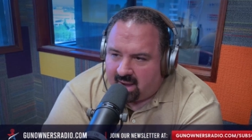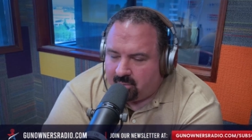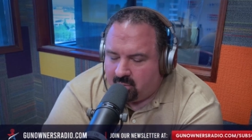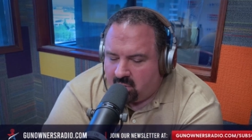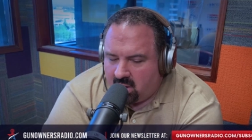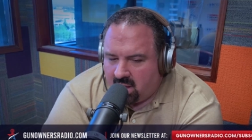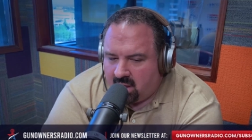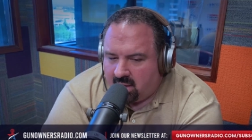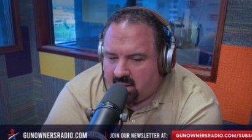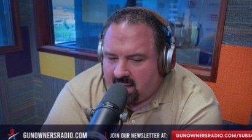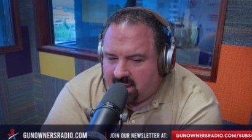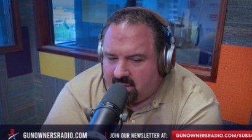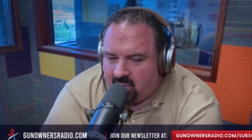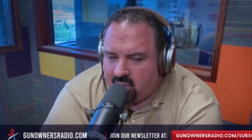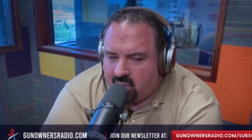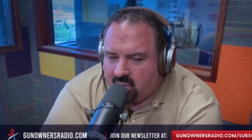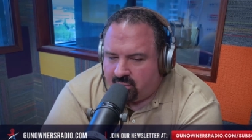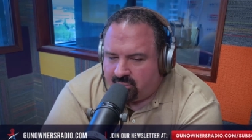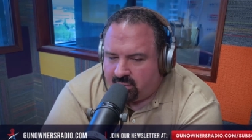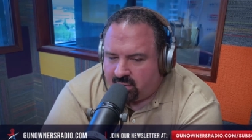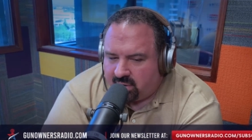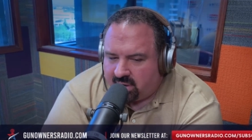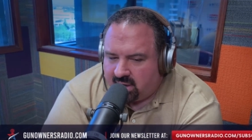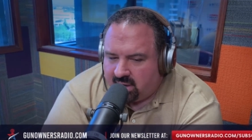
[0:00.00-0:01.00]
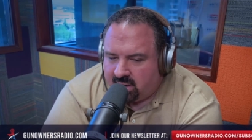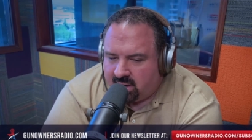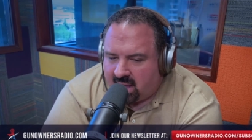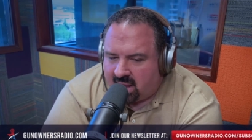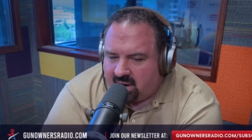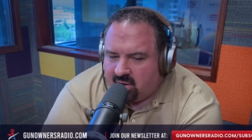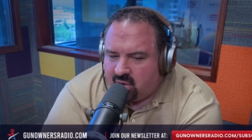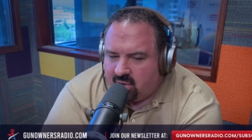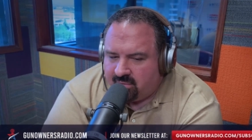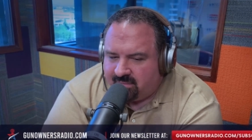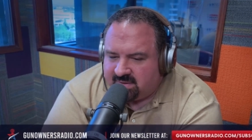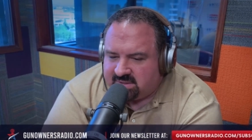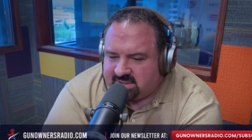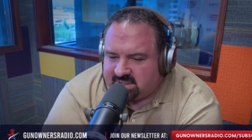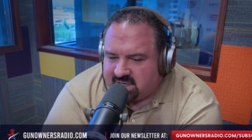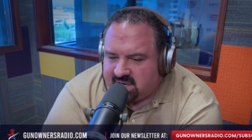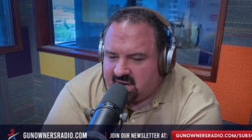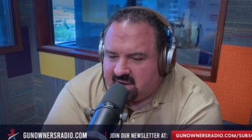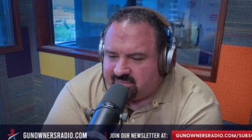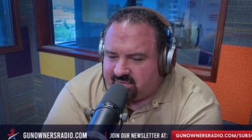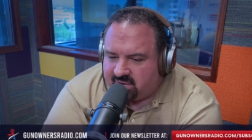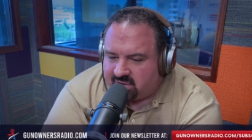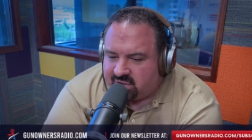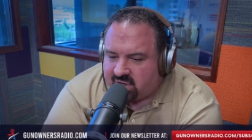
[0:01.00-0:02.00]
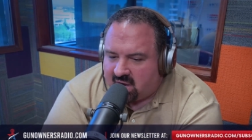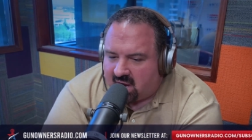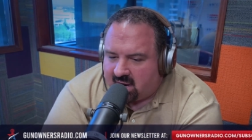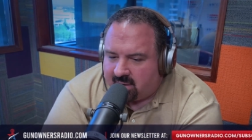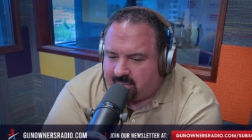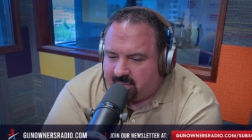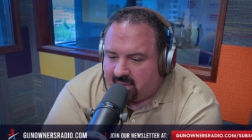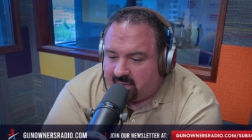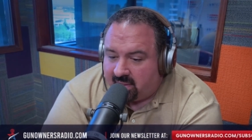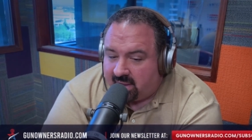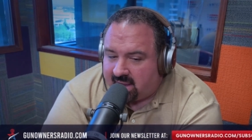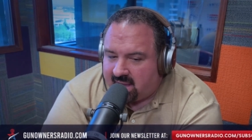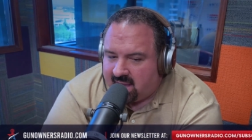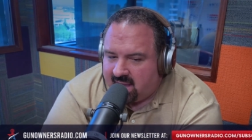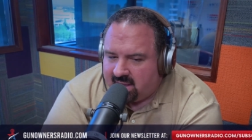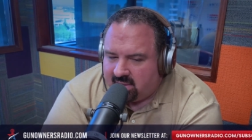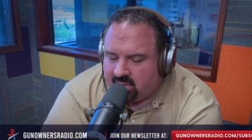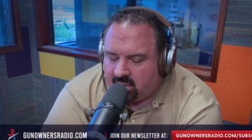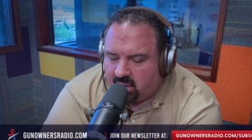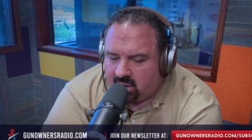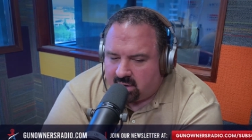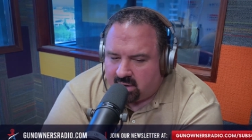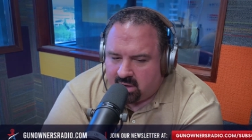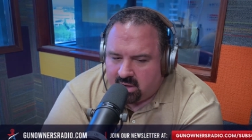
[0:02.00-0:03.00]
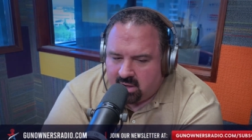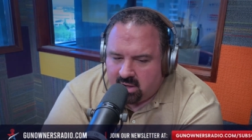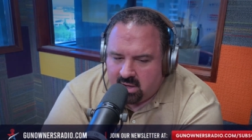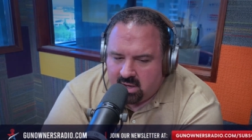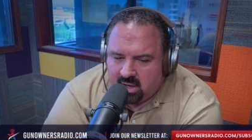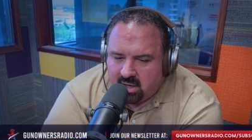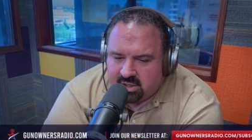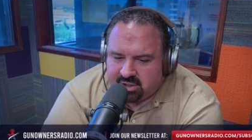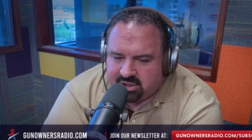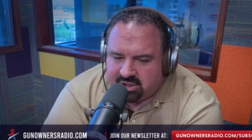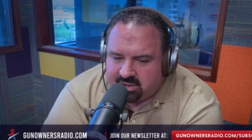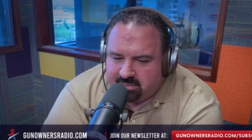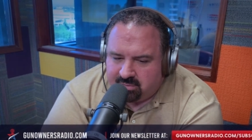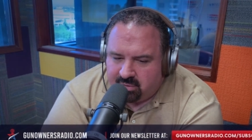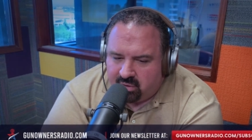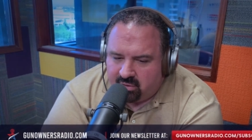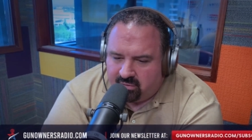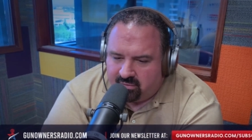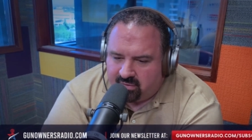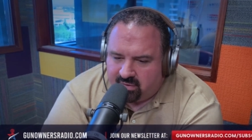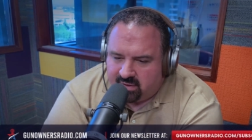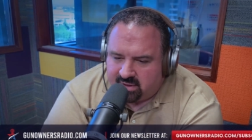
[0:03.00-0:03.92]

Well, I don't know if we're going to, I don't know if it's enough to talk about like, hey, look, she moved